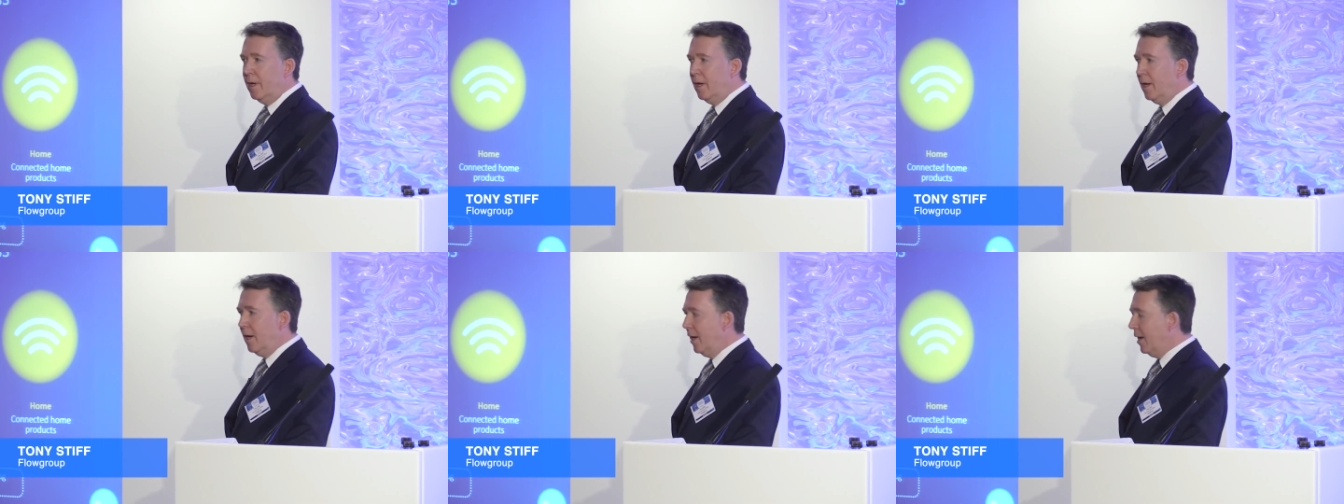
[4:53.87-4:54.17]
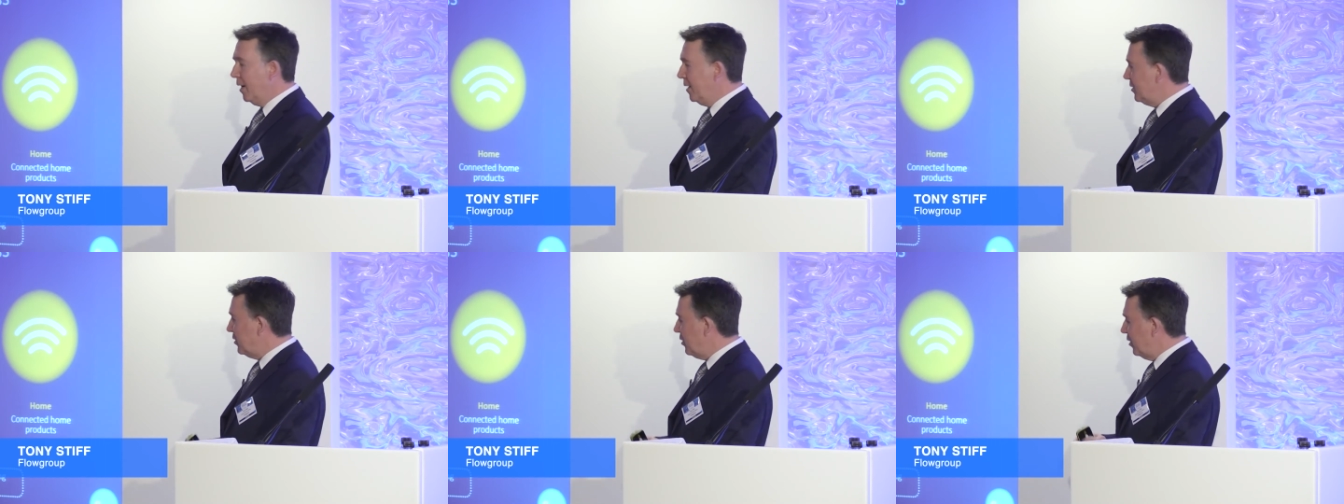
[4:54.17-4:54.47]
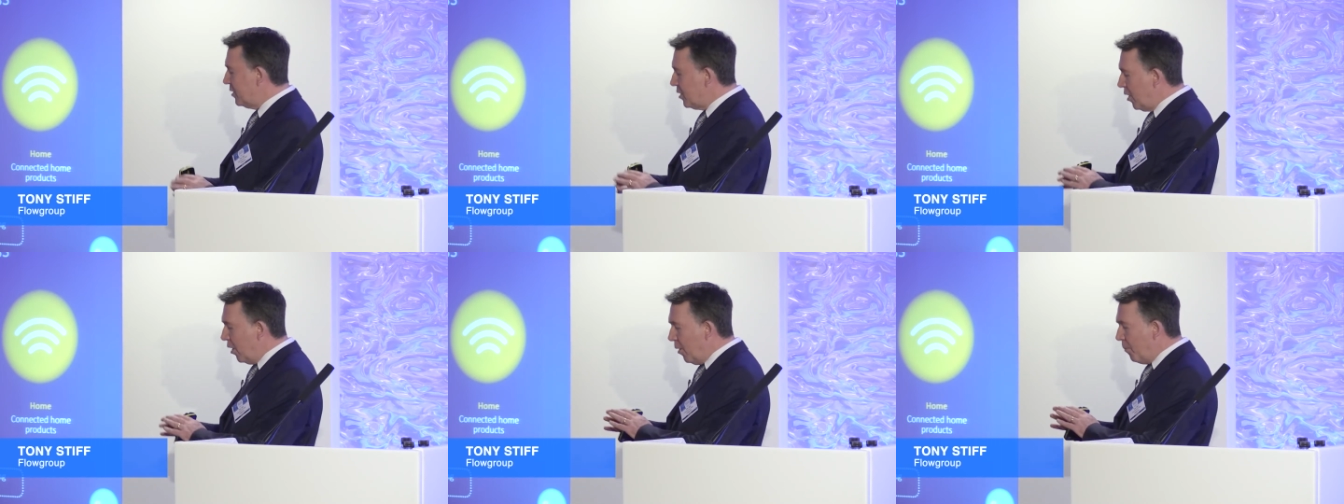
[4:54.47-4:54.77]
Uh, so
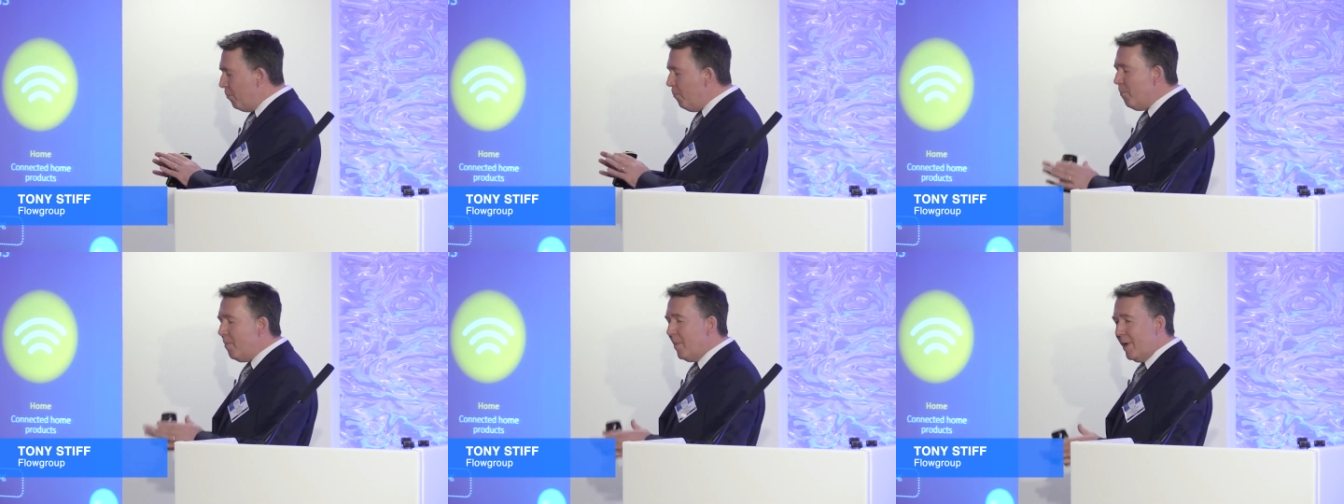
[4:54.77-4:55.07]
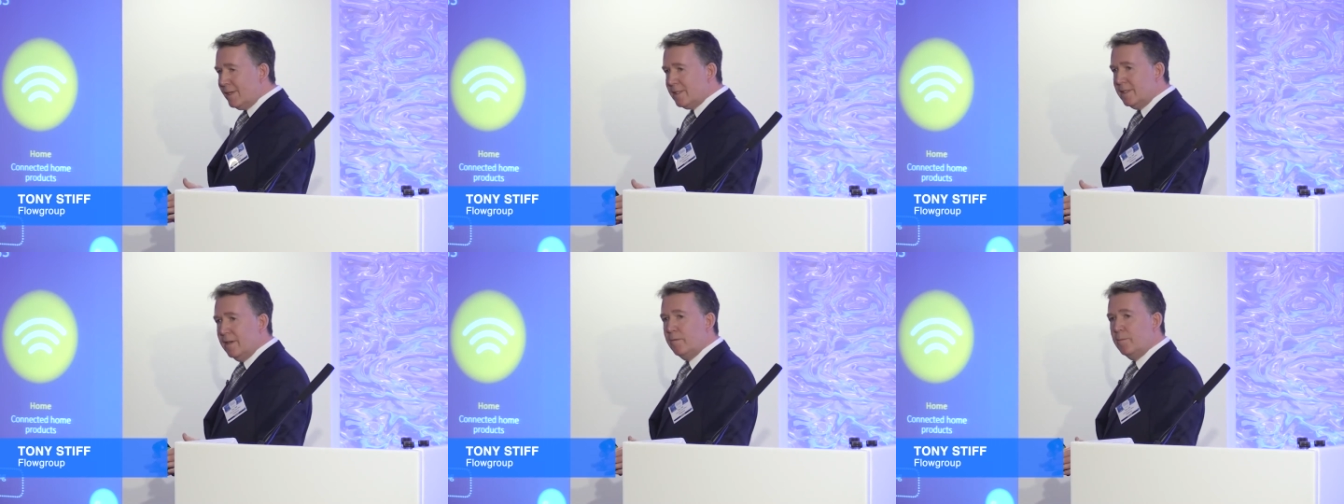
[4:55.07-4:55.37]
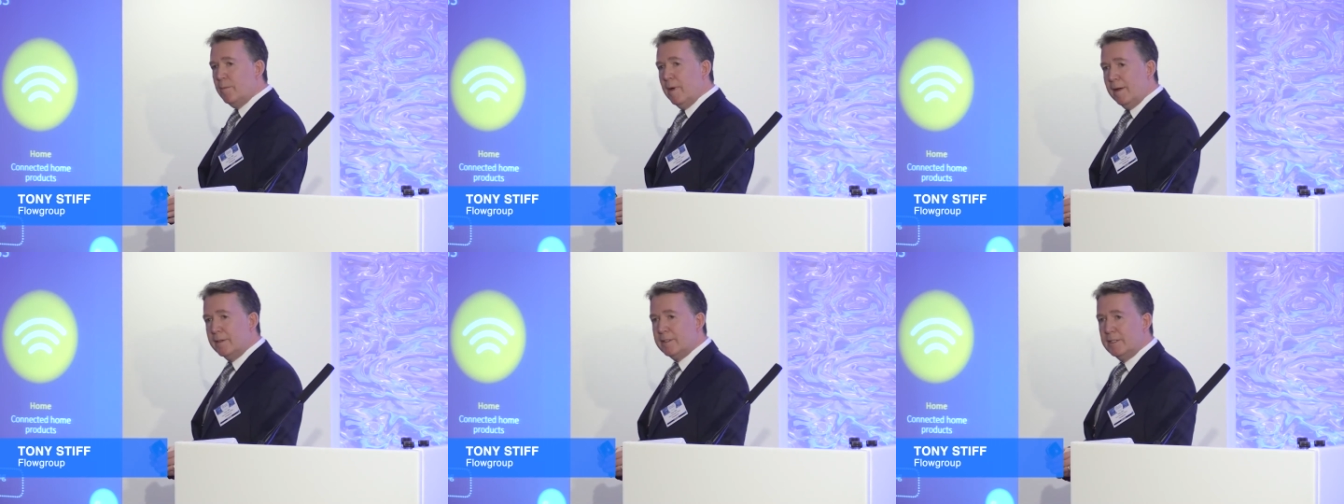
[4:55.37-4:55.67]
there's a massive,
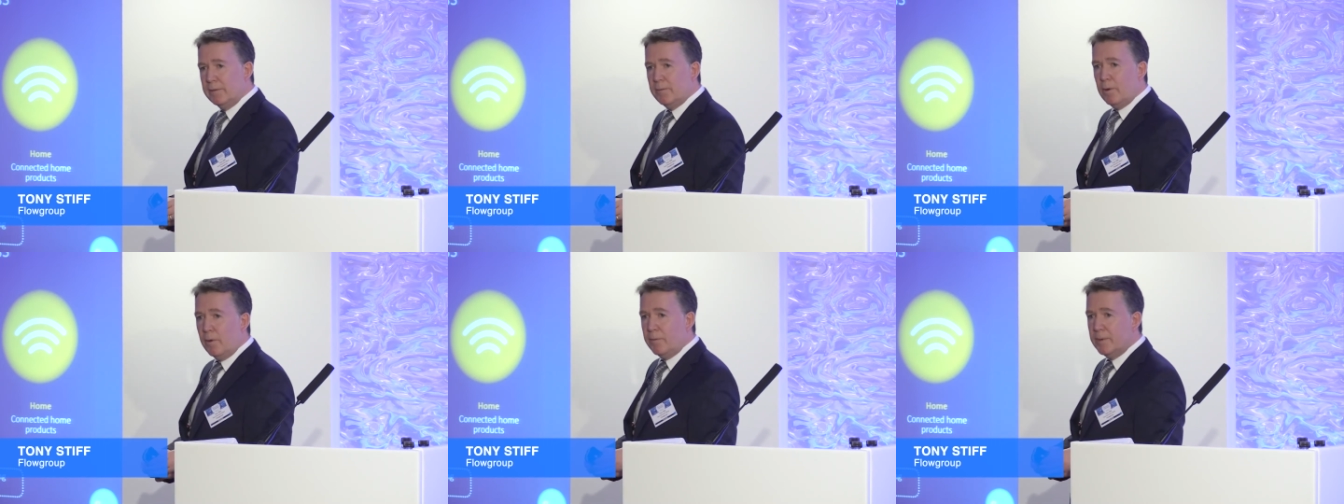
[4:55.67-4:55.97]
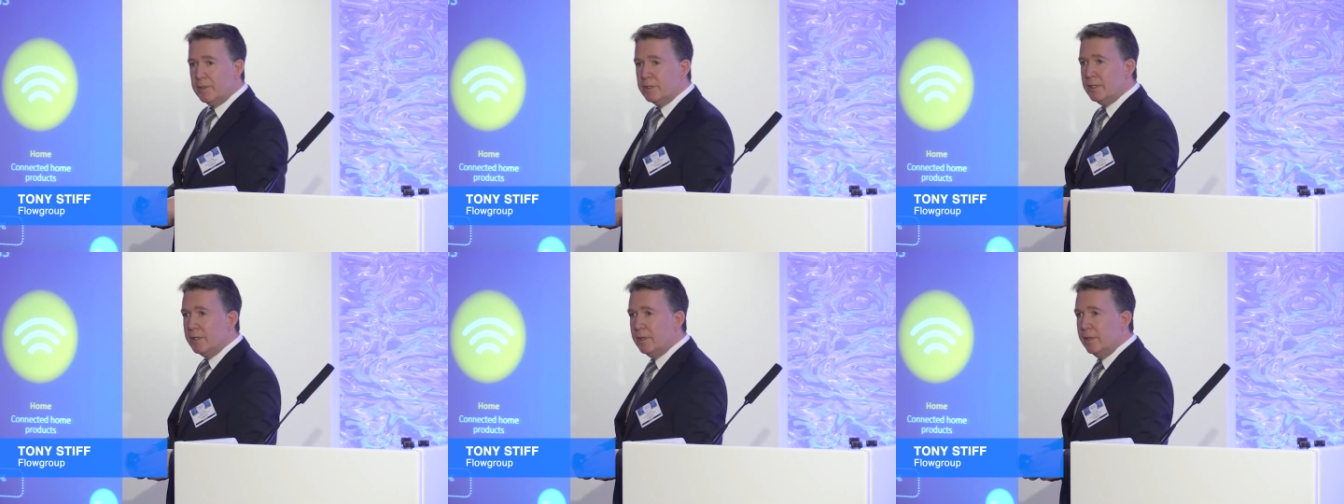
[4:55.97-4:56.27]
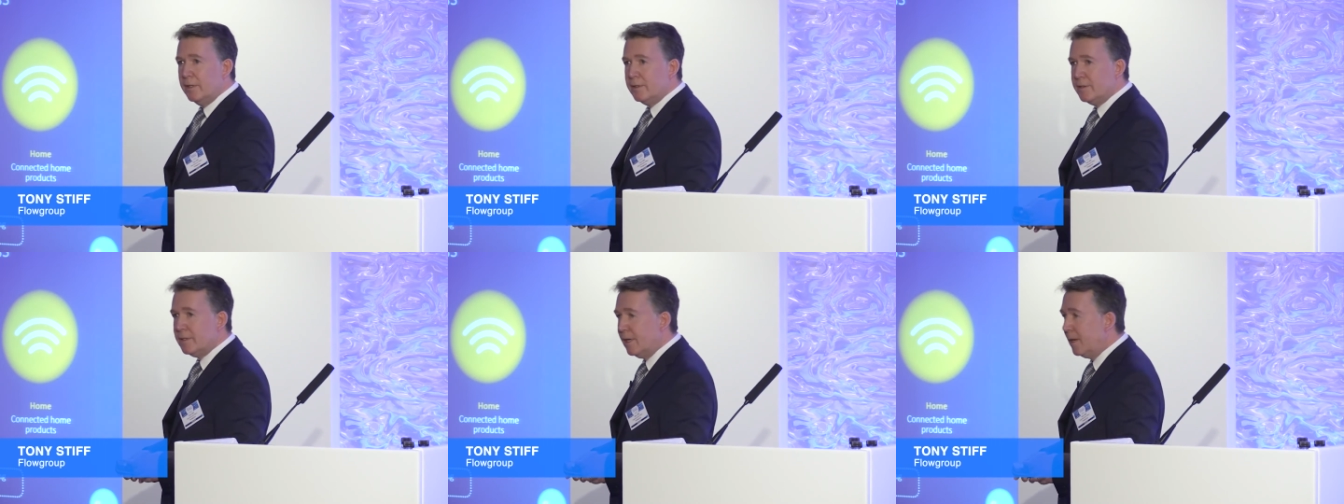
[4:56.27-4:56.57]
massive
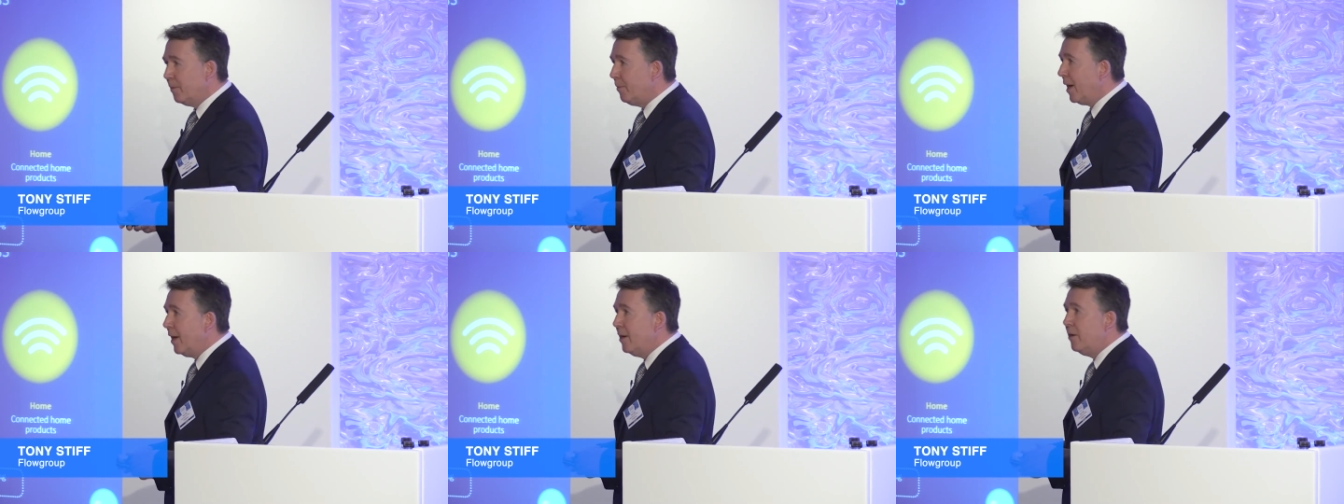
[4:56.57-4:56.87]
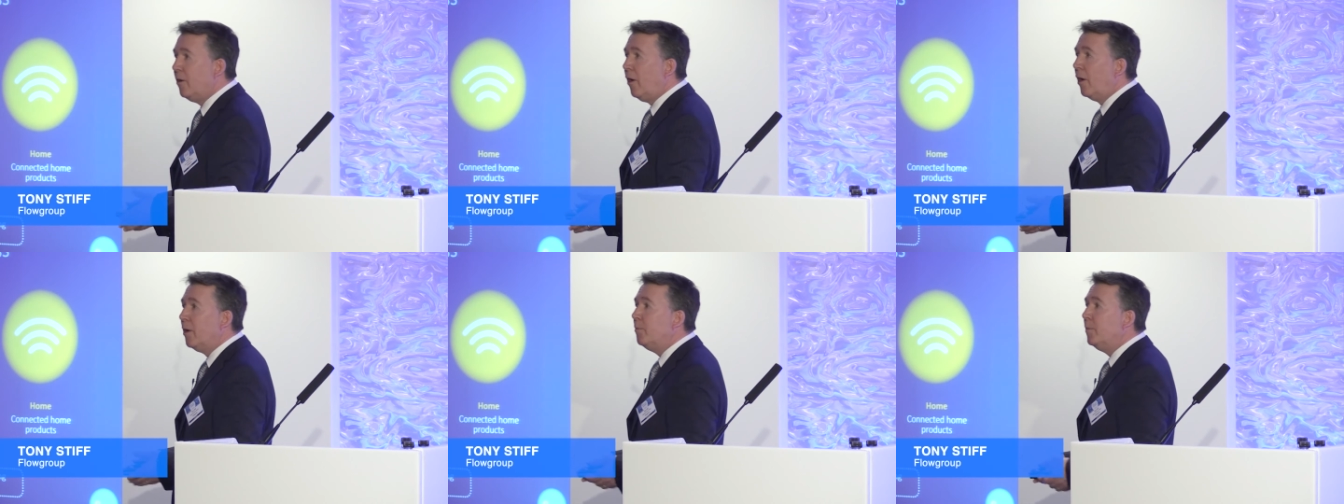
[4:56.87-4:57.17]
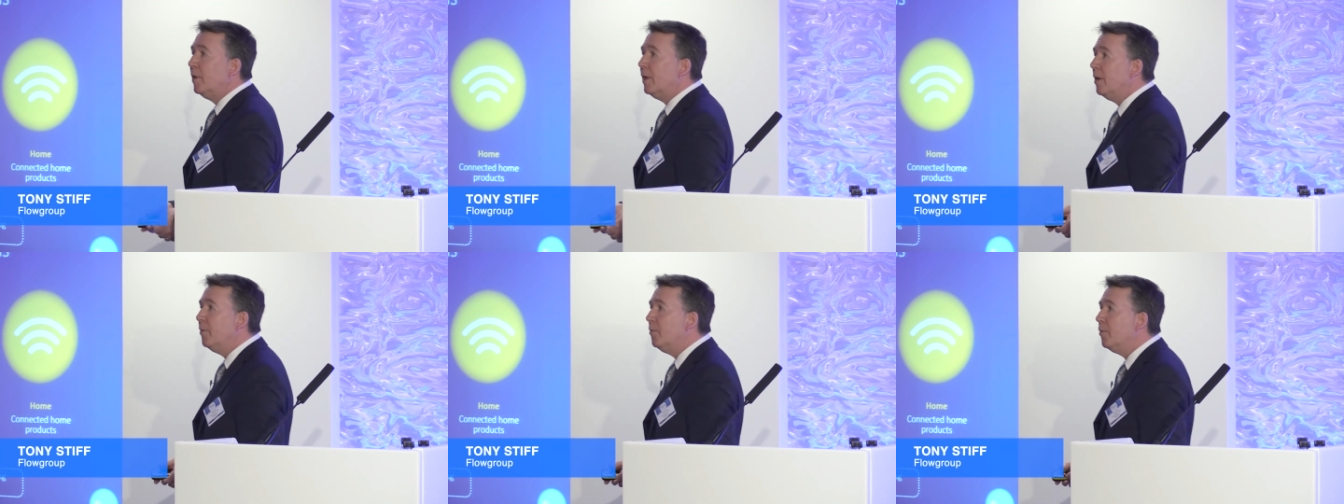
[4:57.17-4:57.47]
opportunity, and about nine
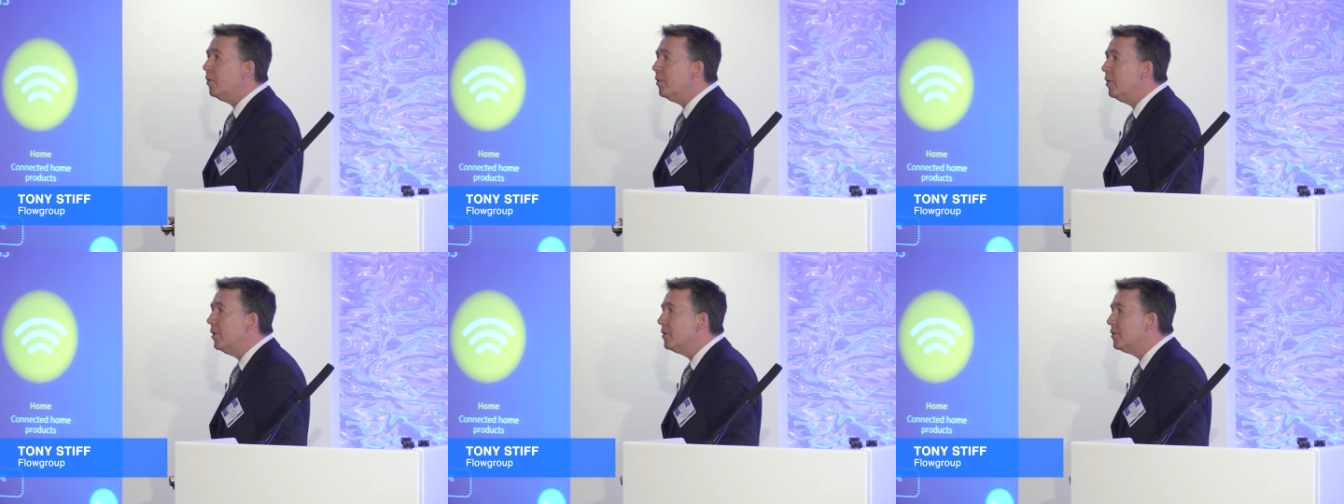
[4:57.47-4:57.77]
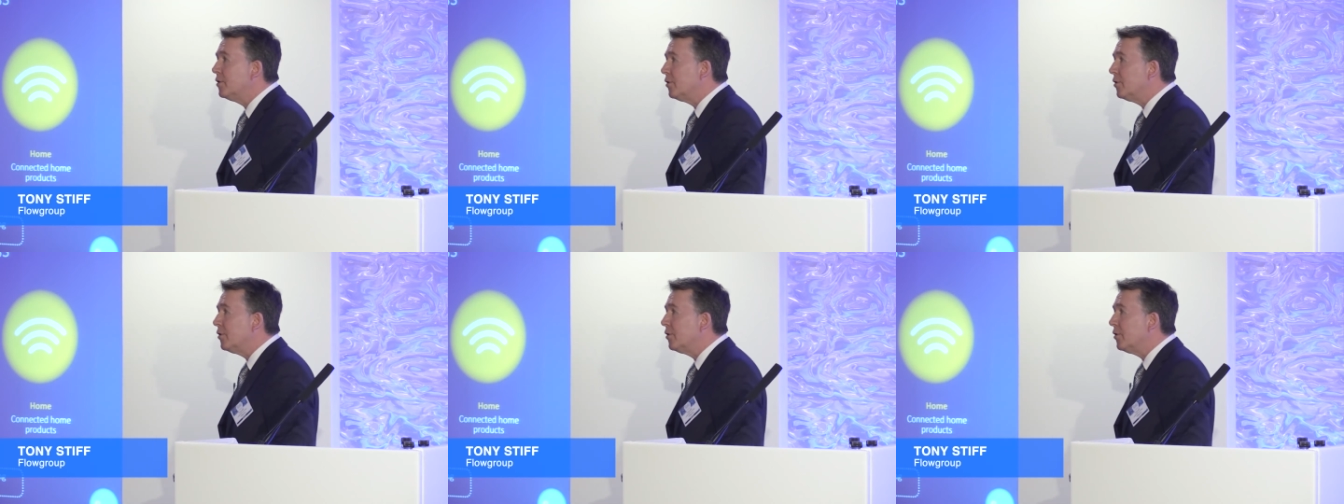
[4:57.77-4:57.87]
million boilers